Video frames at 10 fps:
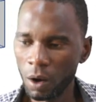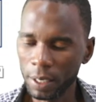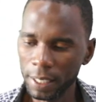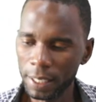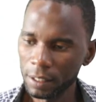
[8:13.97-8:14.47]

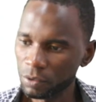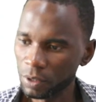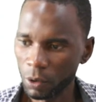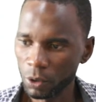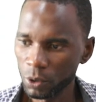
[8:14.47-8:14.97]
Okay,
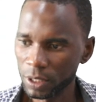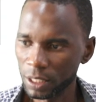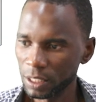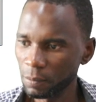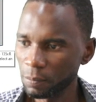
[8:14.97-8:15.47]
so I'll use
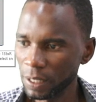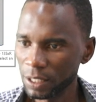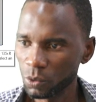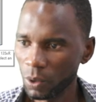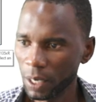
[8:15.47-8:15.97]
the
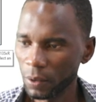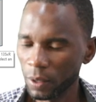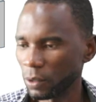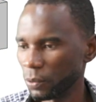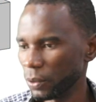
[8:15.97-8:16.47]
simplest one
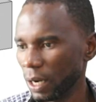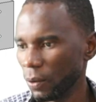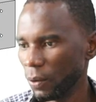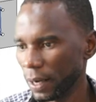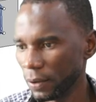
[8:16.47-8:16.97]
or the quicker
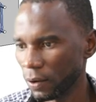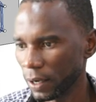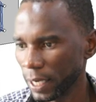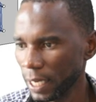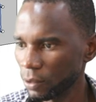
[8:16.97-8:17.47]
one.
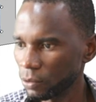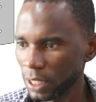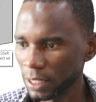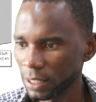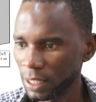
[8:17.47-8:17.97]
Okay, I'll
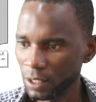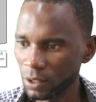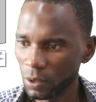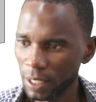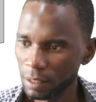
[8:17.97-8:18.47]
just
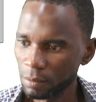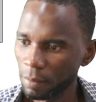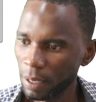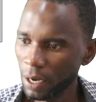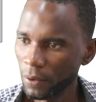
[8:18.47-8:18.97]
select on that
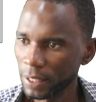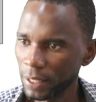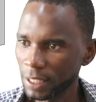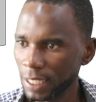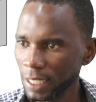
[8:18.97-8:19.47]
bar,
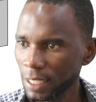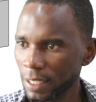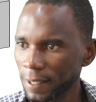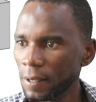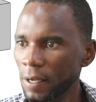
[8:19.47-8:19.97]
right
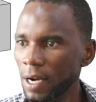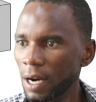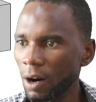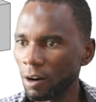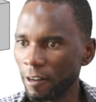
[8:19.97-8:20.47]
click,
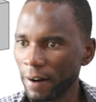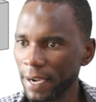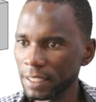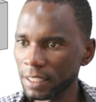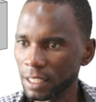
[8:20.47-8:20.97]

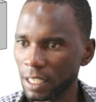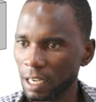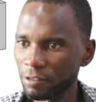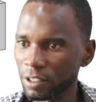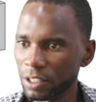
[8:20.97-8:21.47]
override in
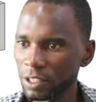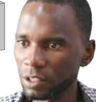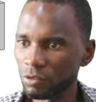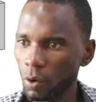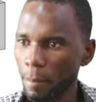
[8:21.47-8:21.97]
graphics
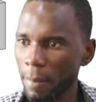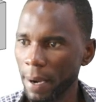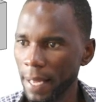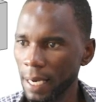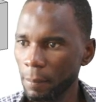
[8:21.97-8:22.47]
in view
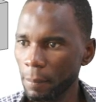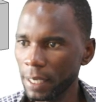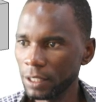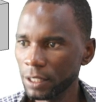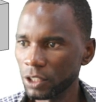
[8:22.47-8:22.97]
by
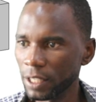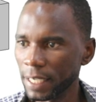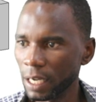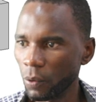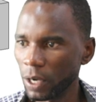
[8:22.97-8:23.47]
element.
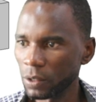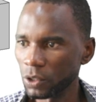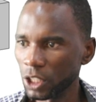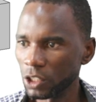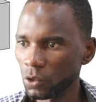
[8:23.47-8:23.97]
Then I want
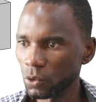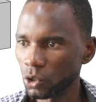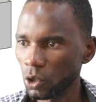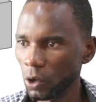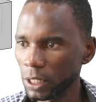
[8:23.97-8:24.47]
to change to
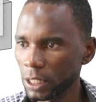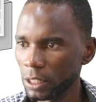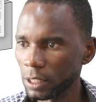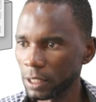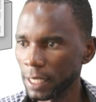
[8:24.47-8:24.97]

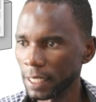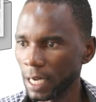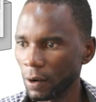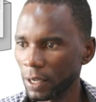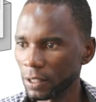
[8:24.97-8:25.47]
solid. Then
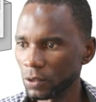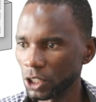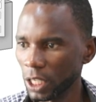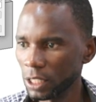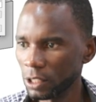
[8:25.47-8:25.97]
I want to
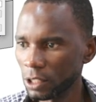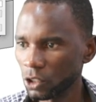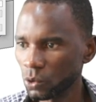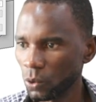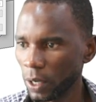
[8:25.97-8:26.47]
change
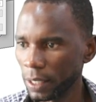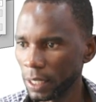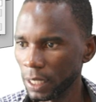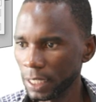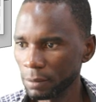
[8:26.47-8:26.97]
this
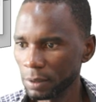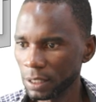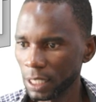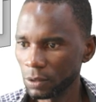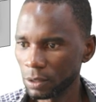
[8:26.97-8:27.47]
one. Let me
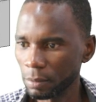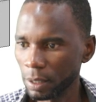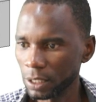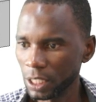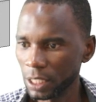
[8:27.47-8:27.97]
start with
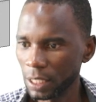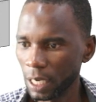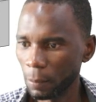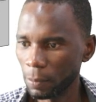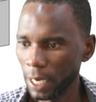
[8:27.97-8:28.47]

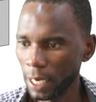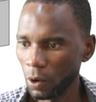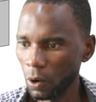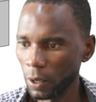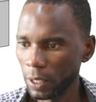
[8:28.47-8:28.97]
magenta,
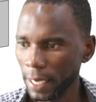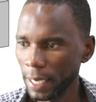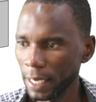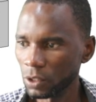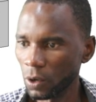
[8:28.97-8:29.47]
apply, okay,
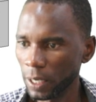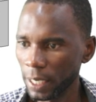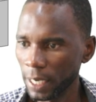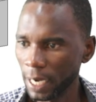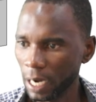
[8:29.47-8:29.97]
and
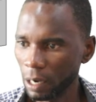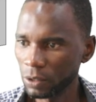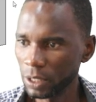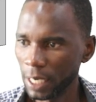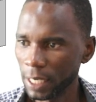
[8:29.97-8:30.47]
okay
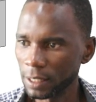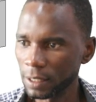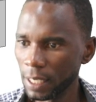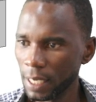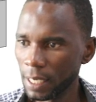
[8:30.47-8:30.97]
outside.
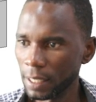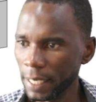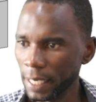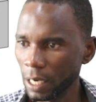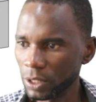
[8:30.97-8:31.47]

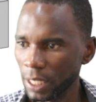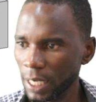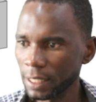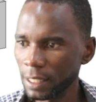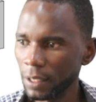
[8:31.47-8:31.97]
Then I'll
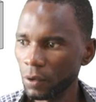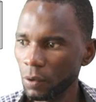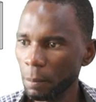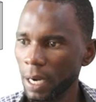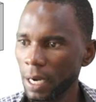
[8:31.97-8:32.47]
select the
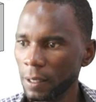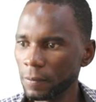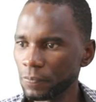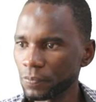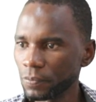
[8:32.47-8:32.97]
U bar,